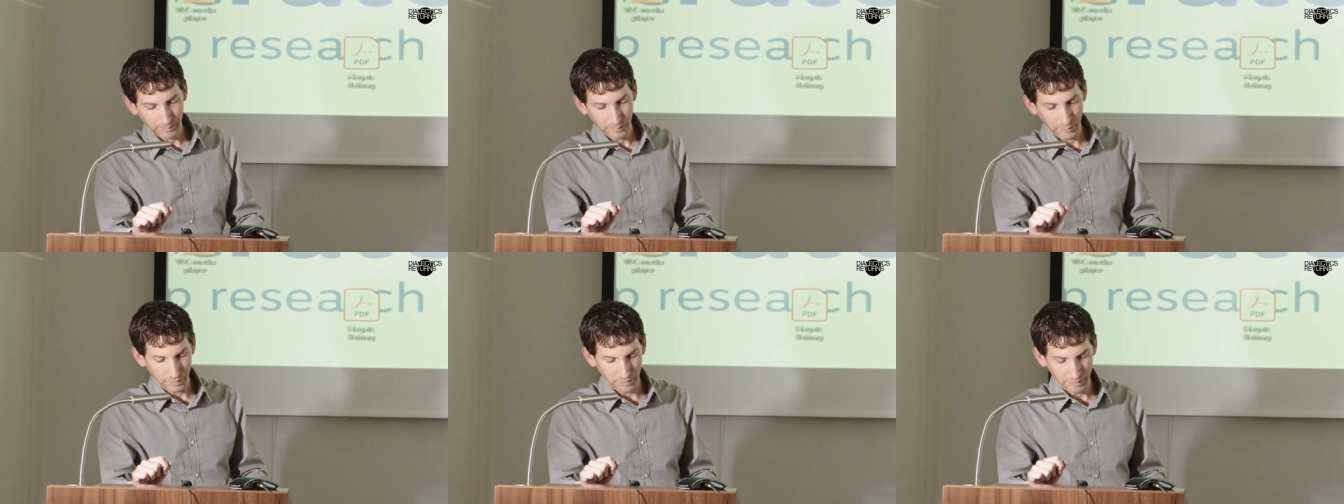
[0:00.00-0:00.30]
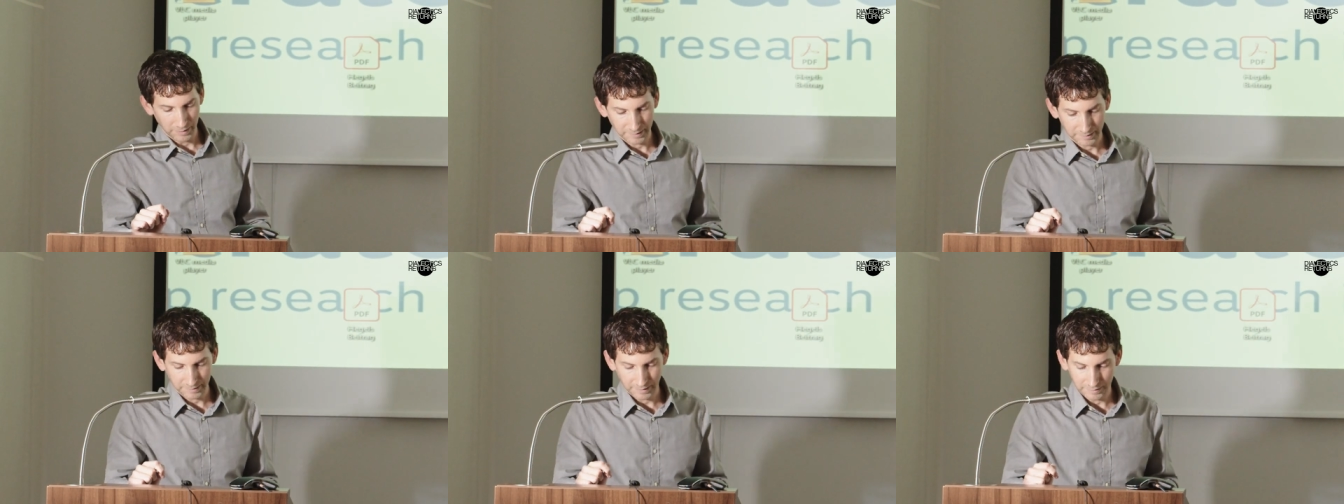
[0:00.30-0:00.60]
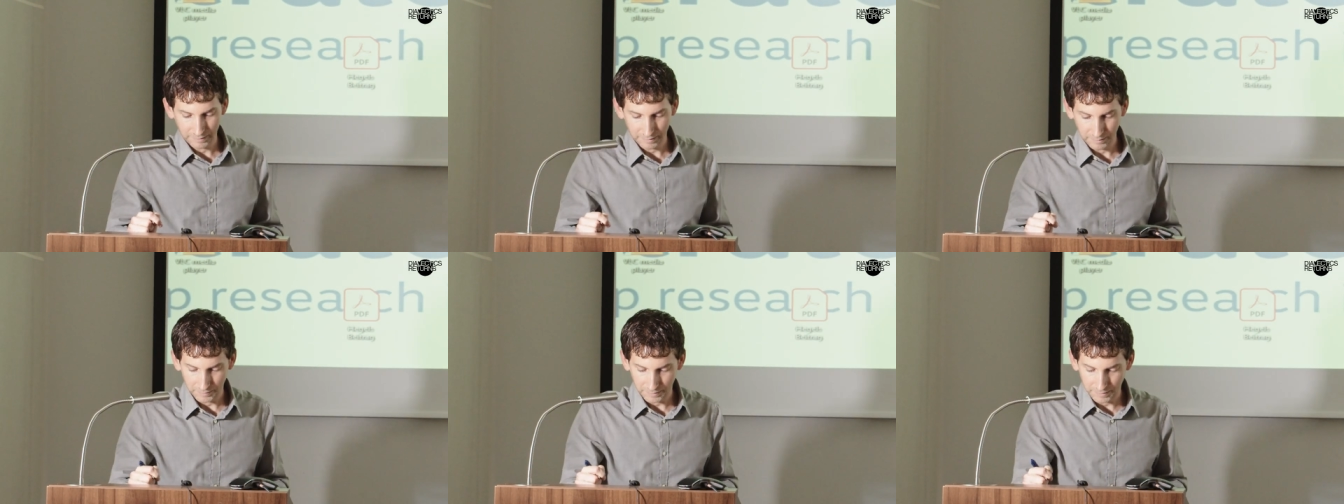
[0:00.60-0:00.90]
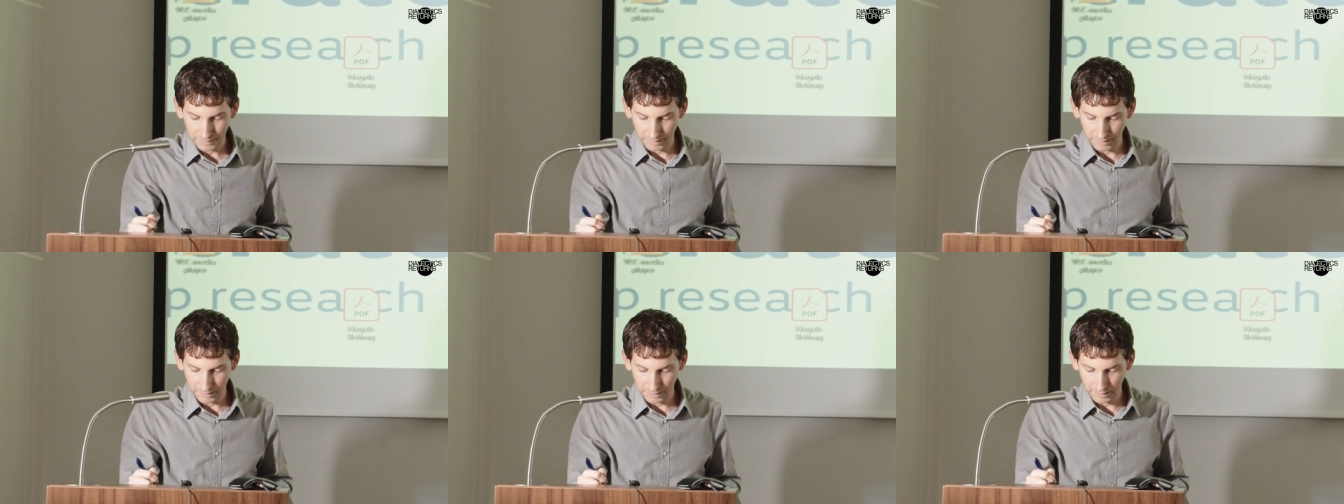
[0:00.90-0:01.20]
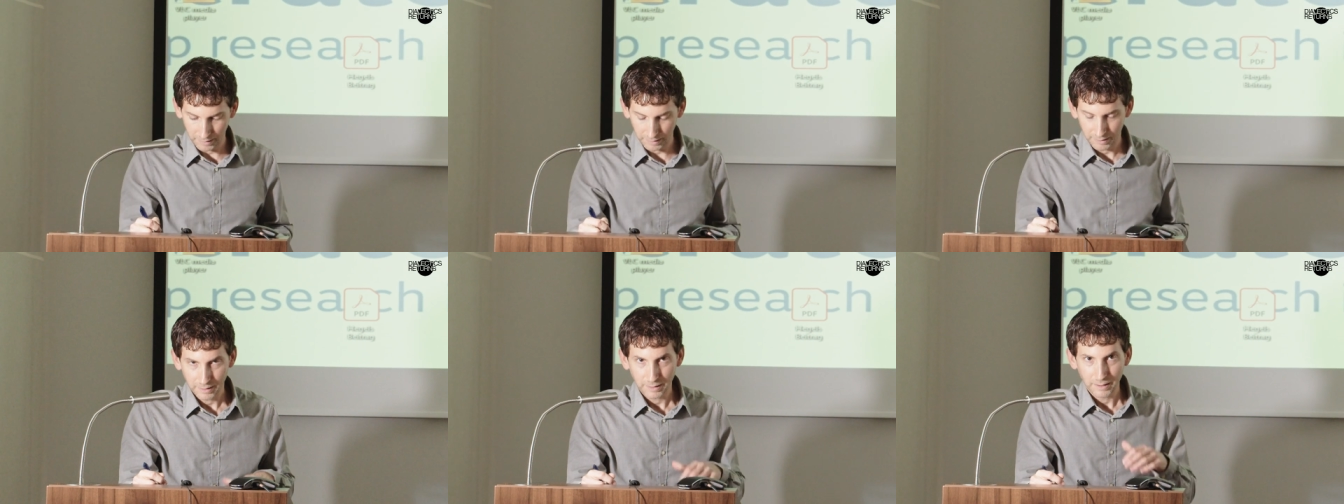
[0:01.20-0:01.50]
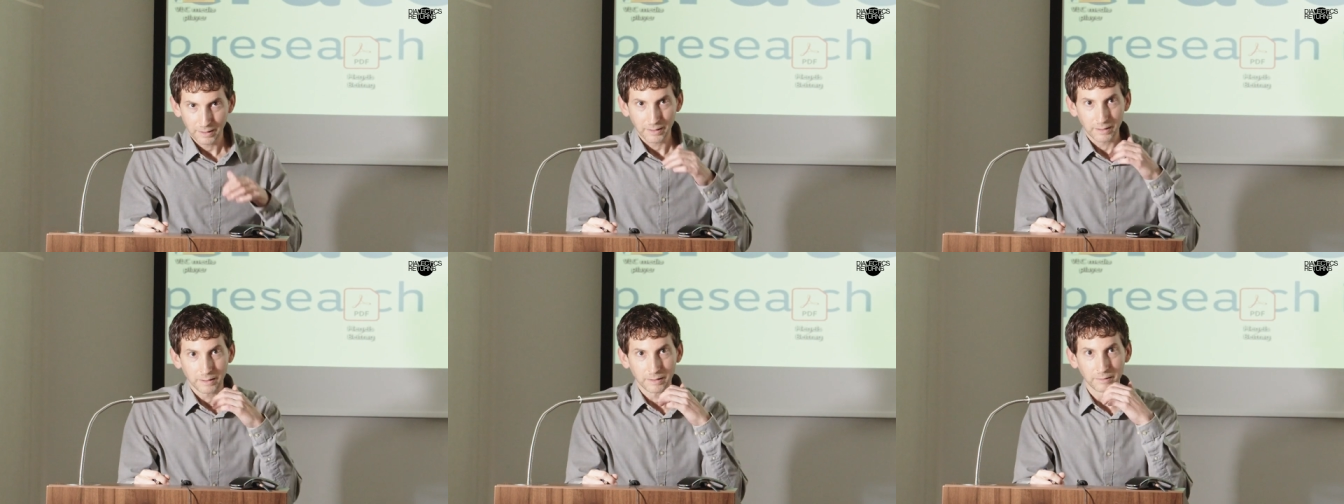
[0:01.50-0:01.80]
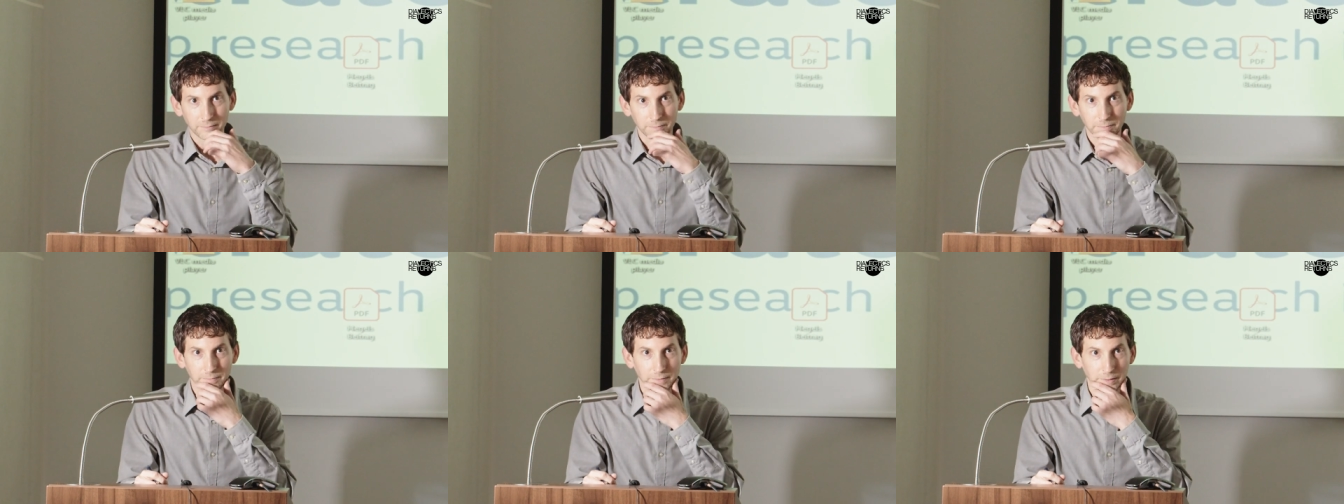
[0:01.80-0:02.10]
more extensive study
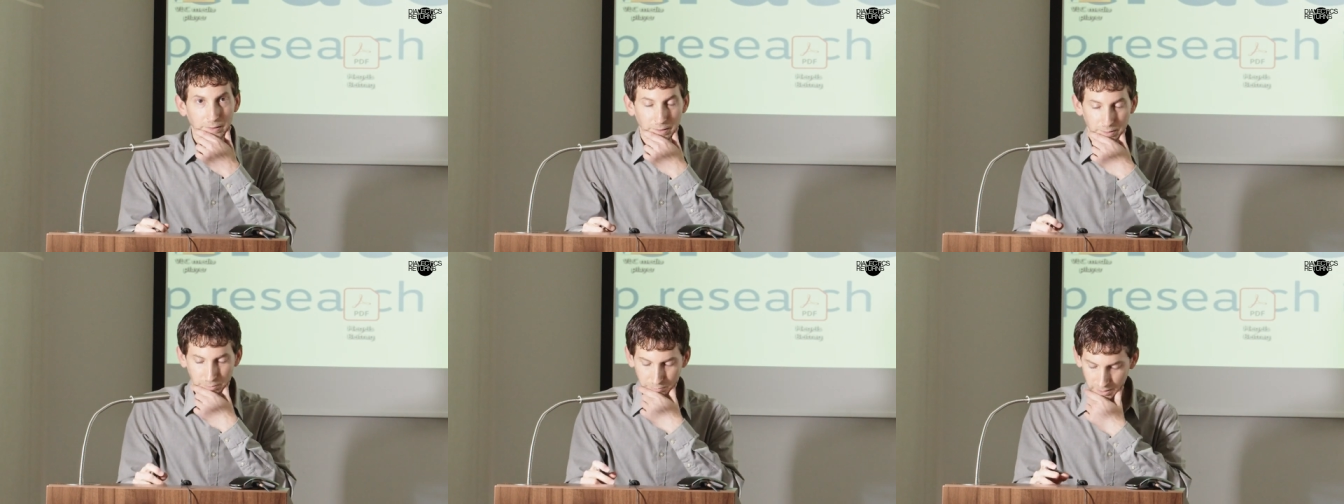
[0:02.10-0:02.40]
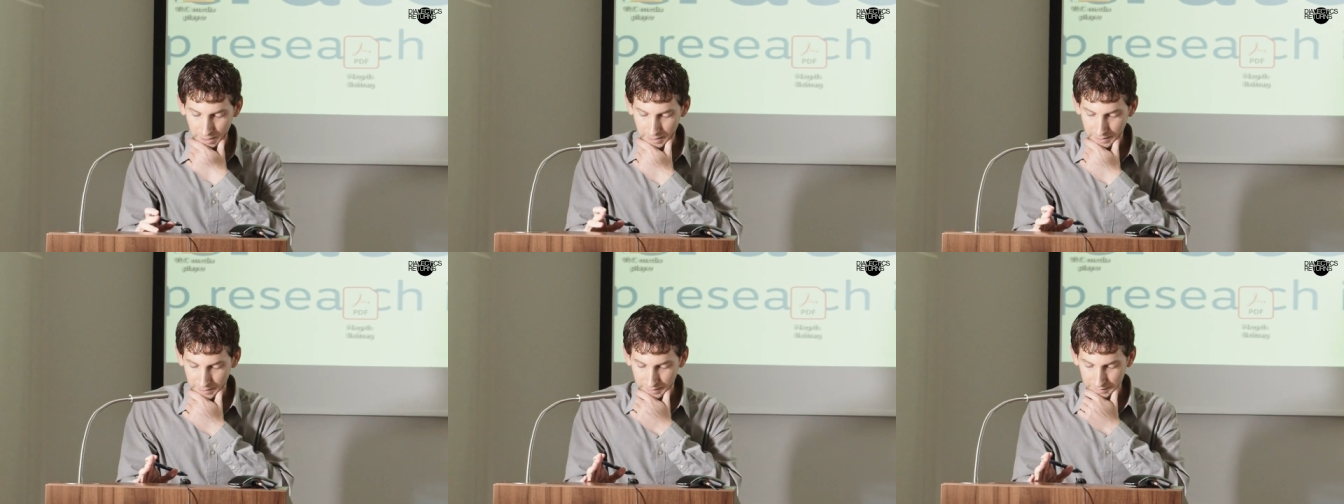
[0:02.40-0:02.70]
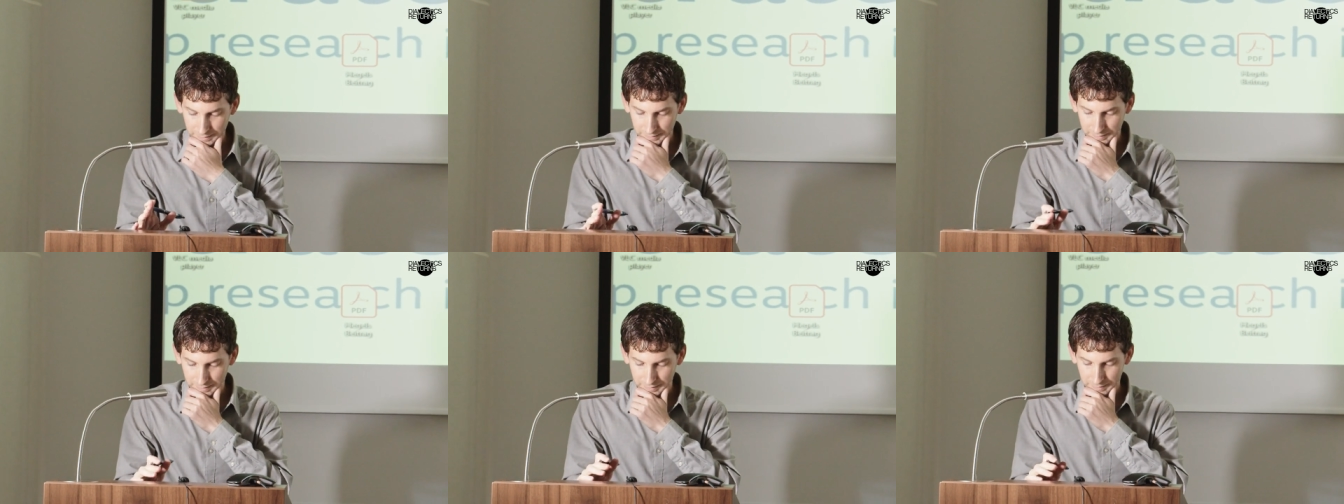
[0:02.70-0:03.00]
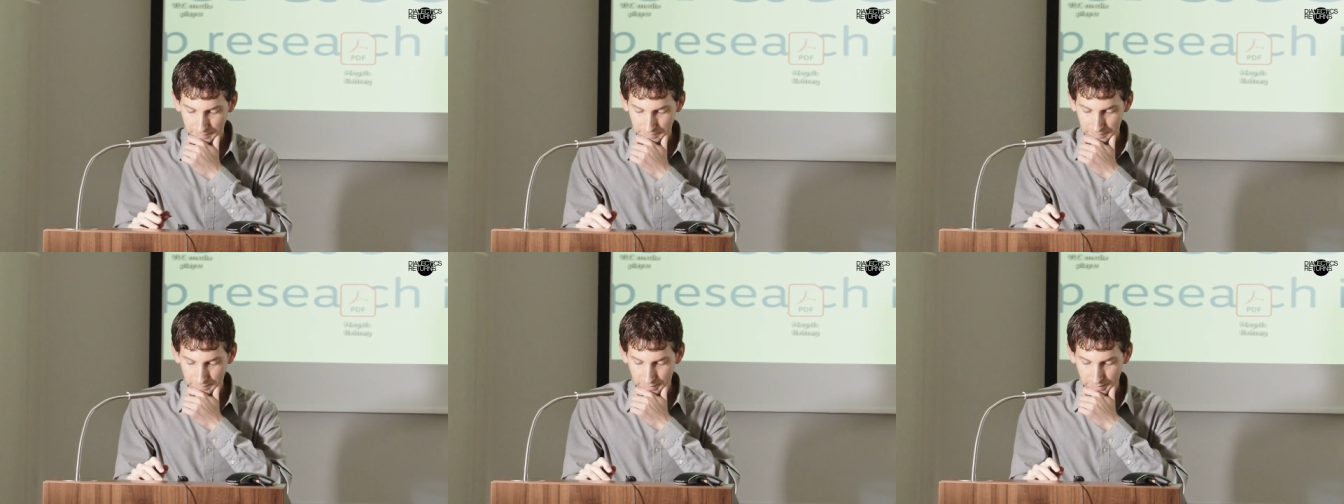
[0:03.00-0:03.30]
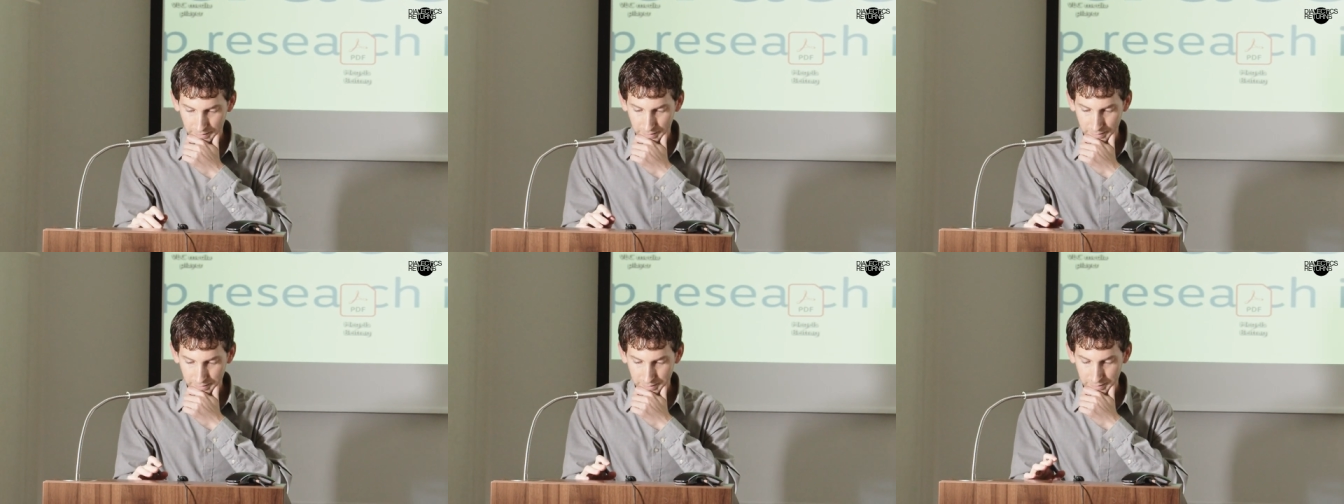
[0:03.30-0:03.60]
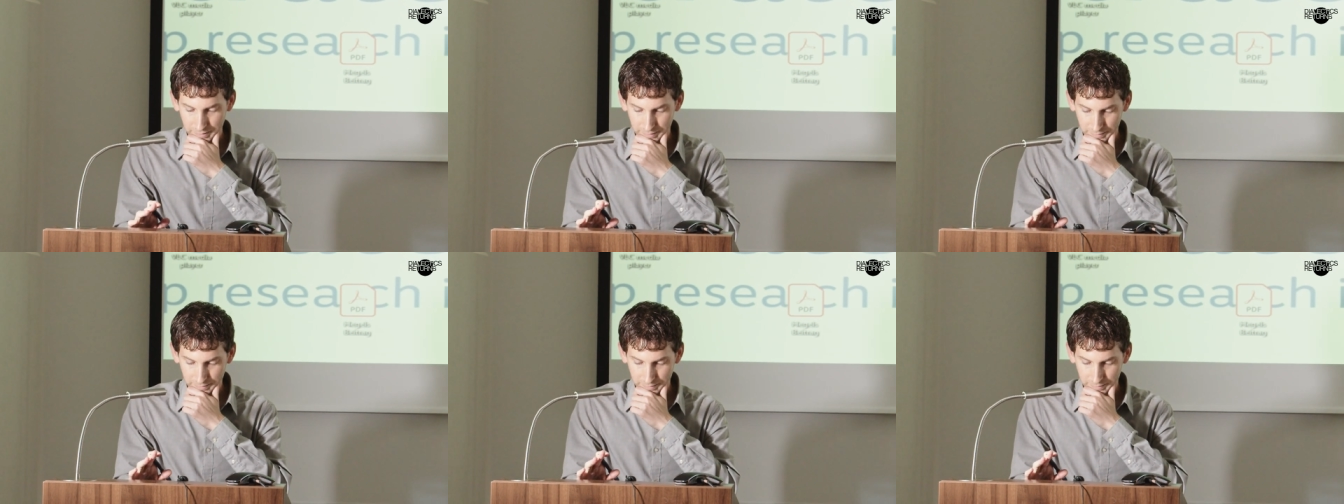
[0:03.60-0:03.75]
of uh, the writings of uh,